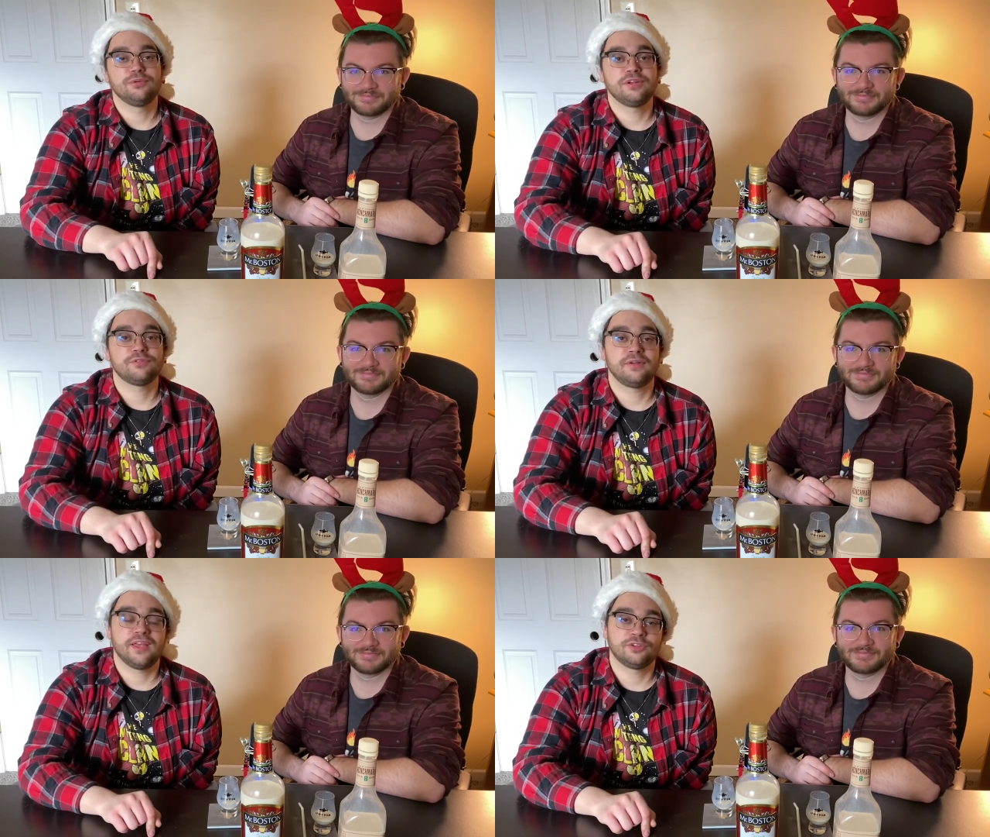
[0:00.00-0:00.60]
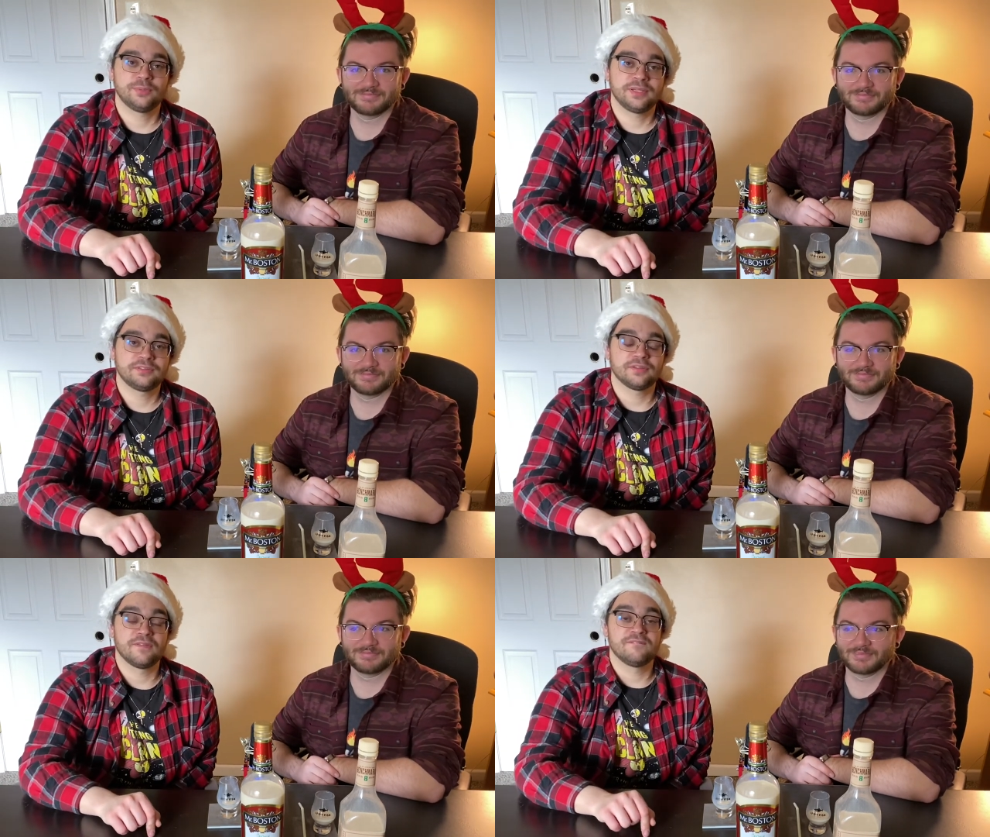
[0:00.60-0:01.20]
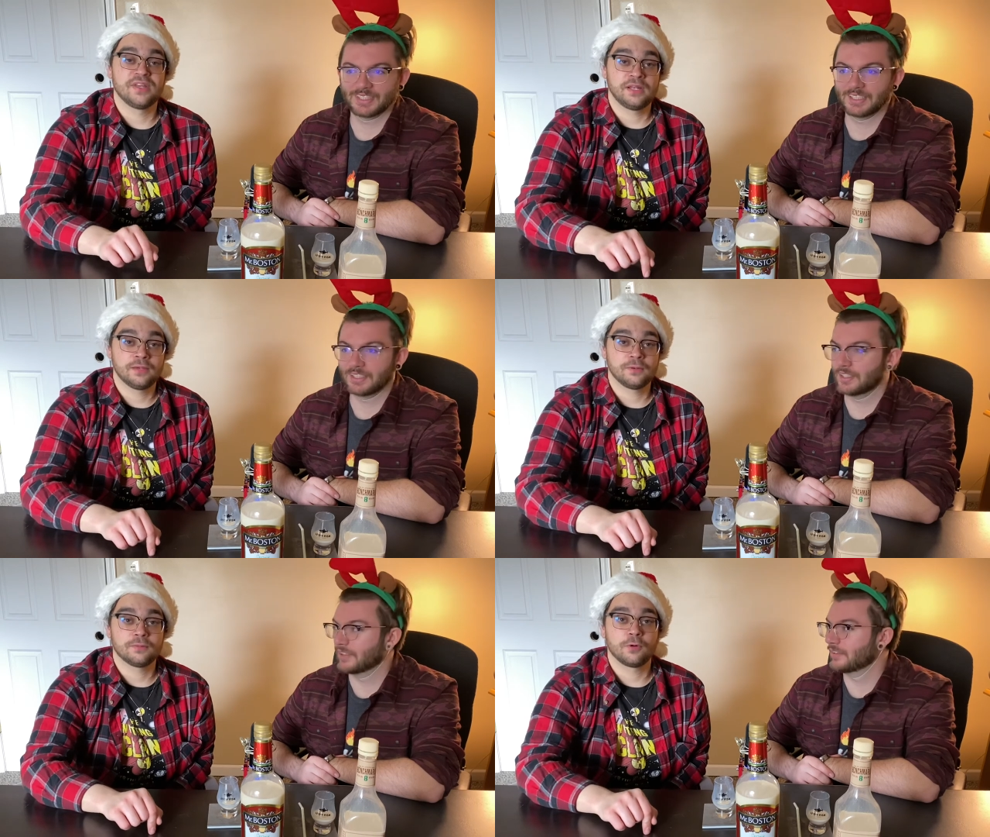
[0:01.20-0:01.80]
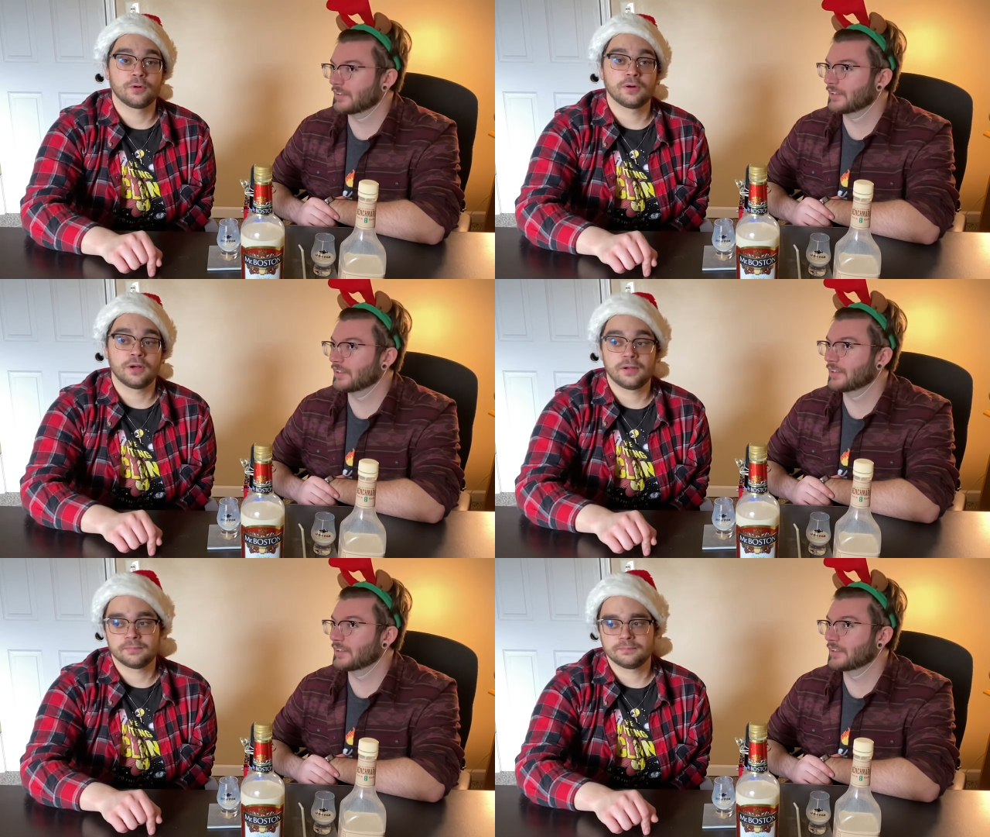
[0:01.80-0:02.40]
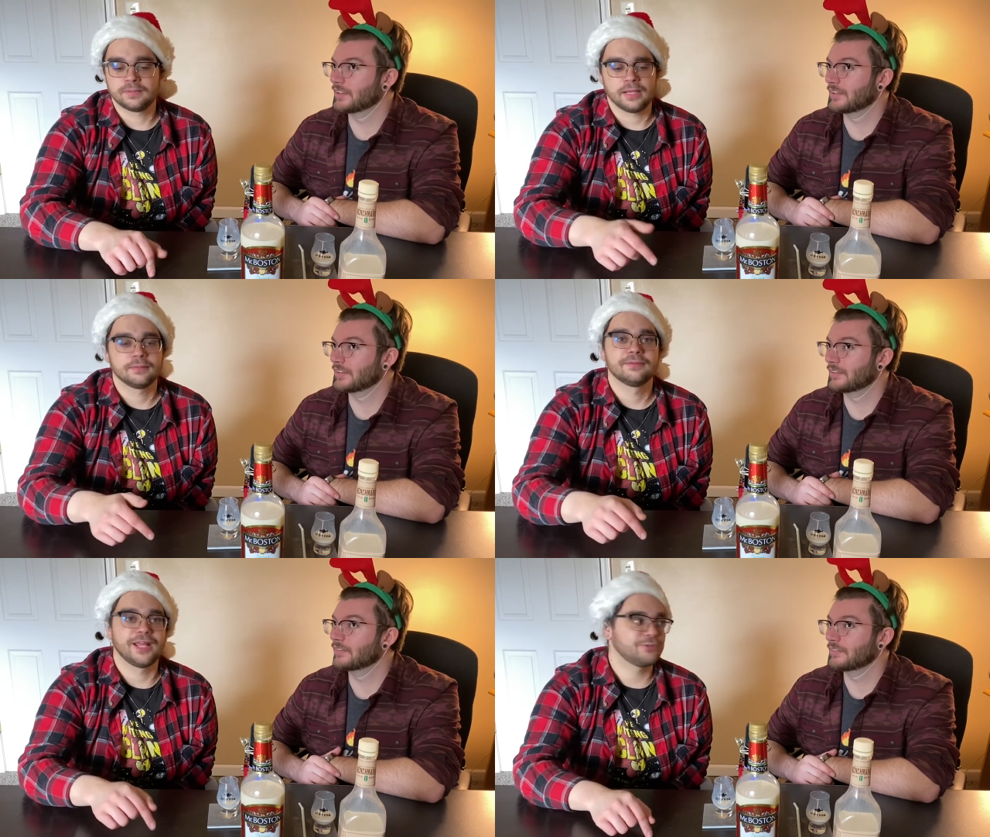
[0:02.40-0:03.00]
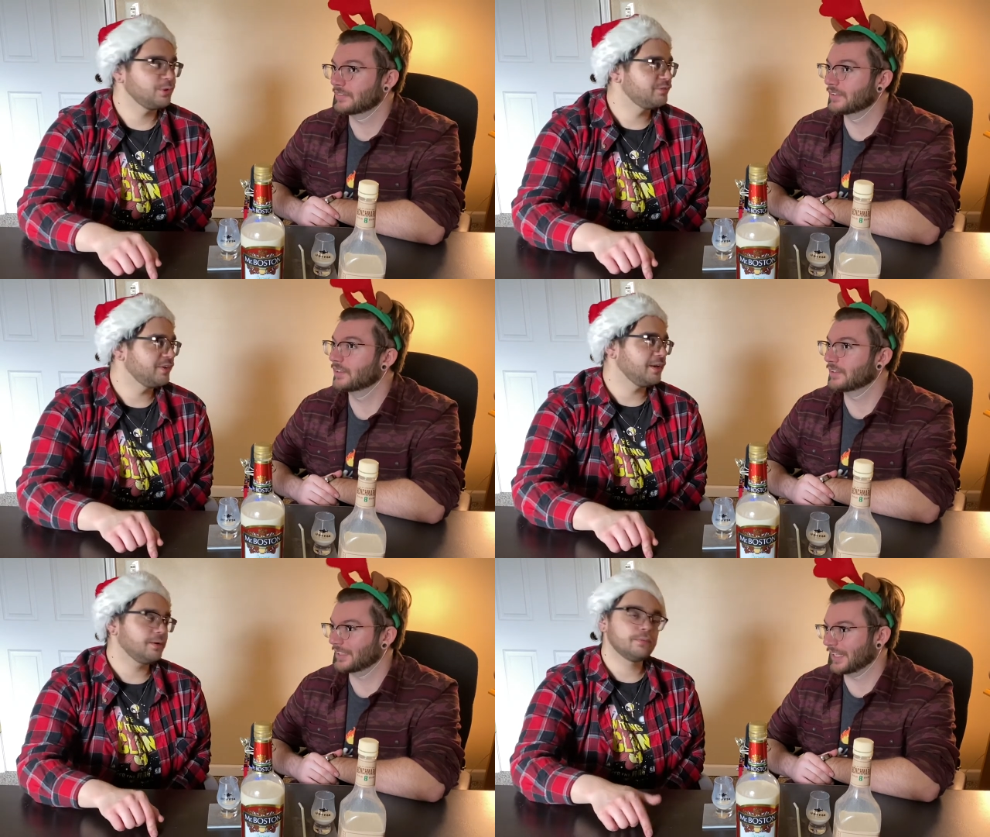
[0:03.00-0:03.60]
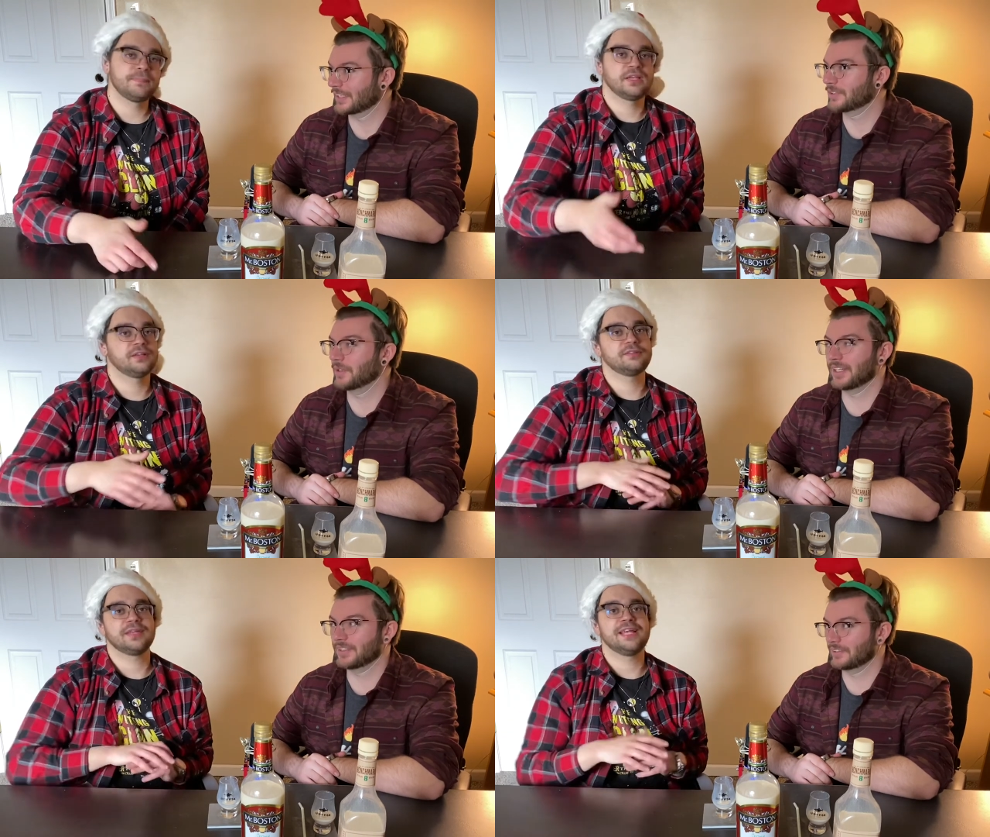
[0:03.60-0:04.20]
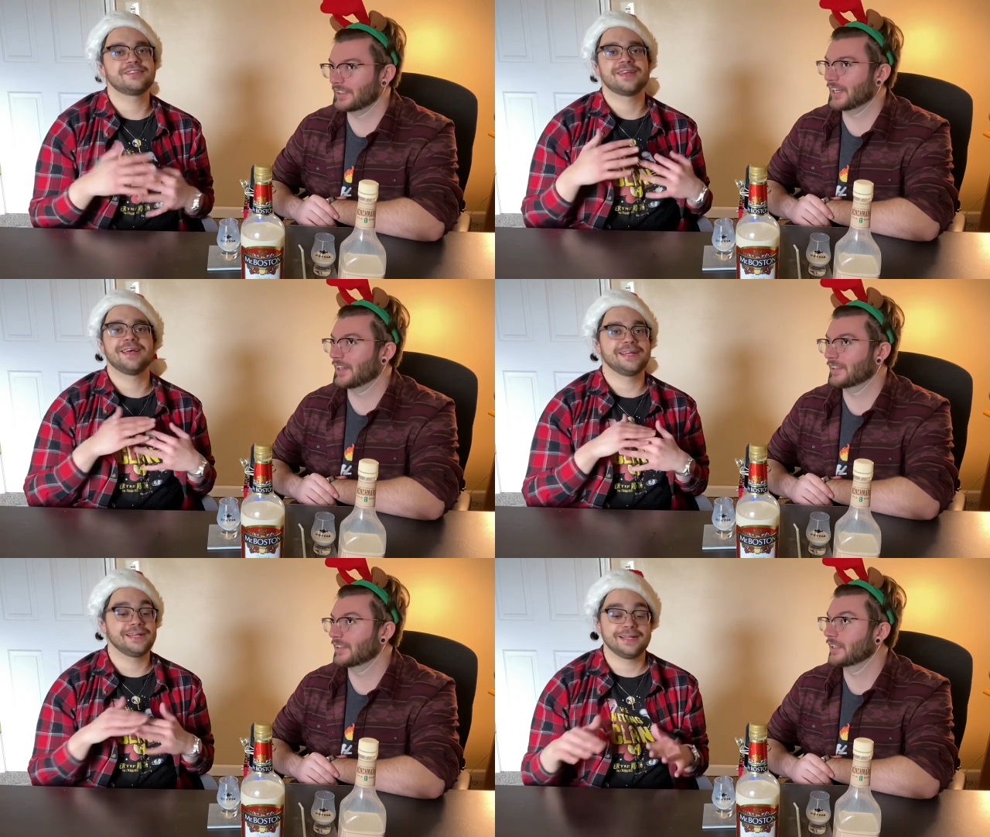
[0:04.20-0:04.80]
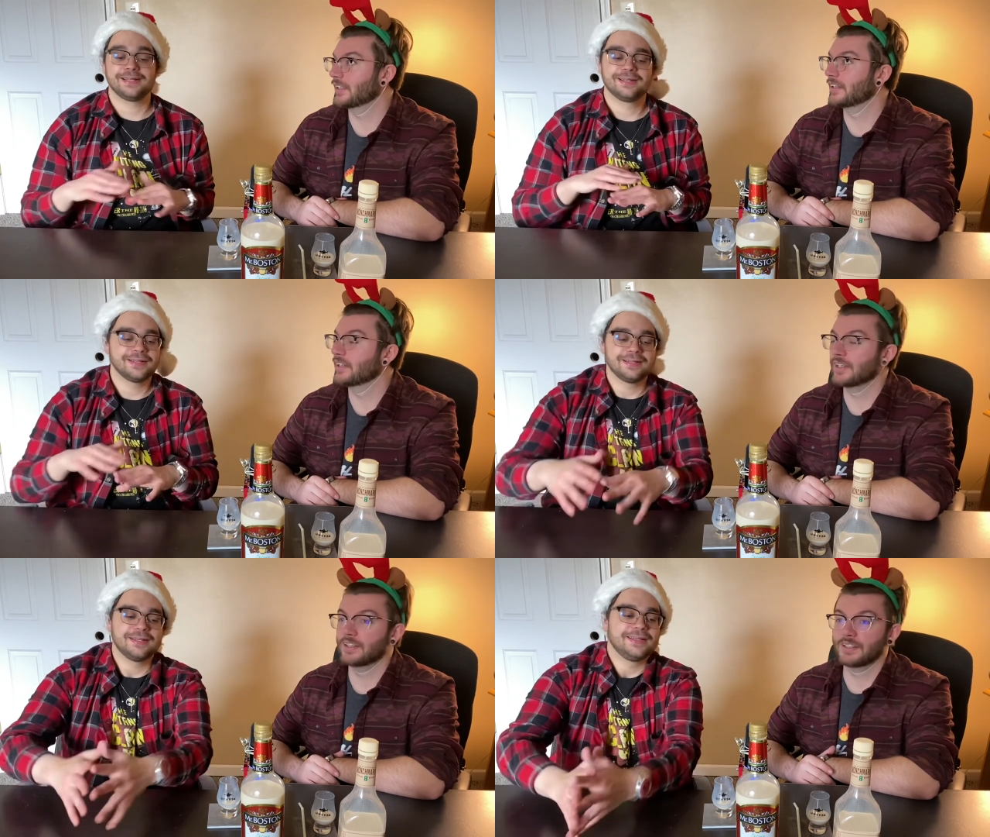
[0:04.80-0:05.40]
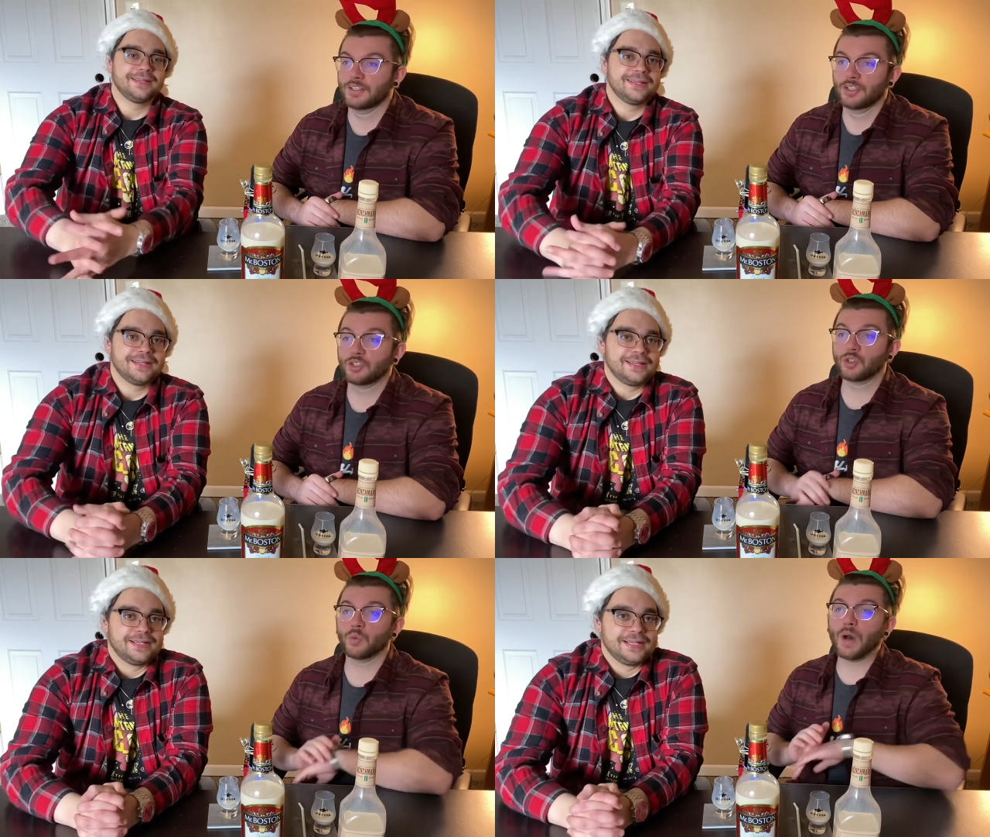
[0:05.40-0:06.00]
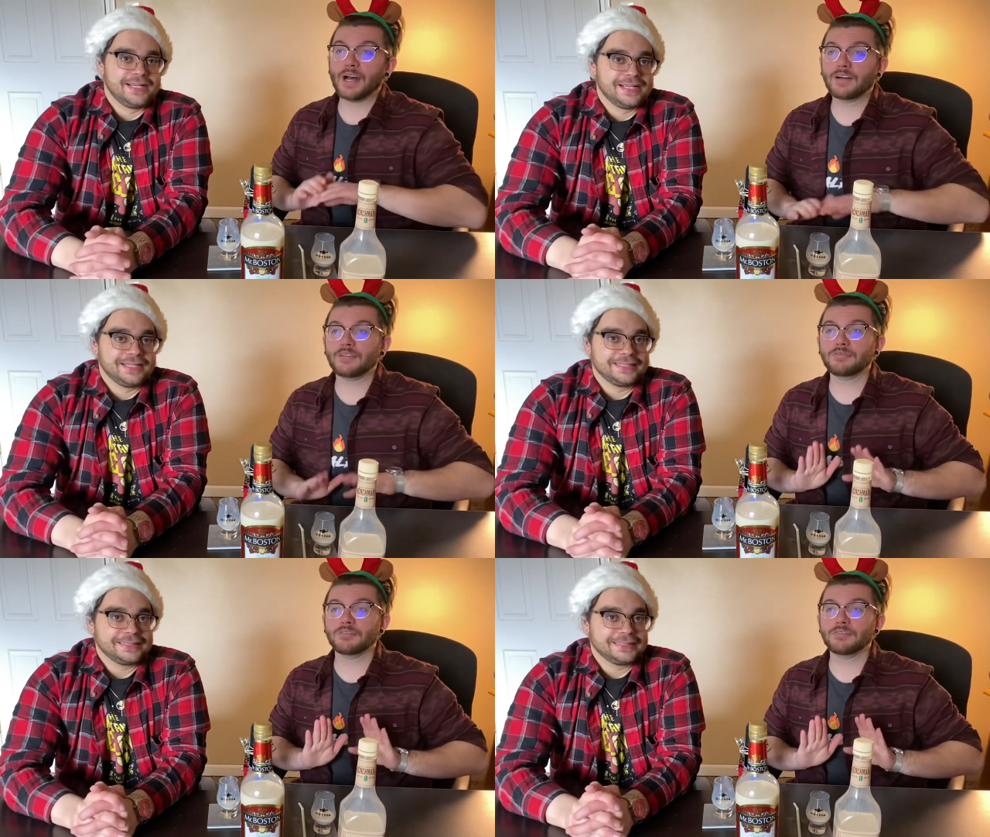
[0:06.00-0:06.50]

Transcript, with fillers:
Speaker 1: in for next week's video, or uh, yeah, next week's video. Next week. It's yeah.
Speaker 2: 12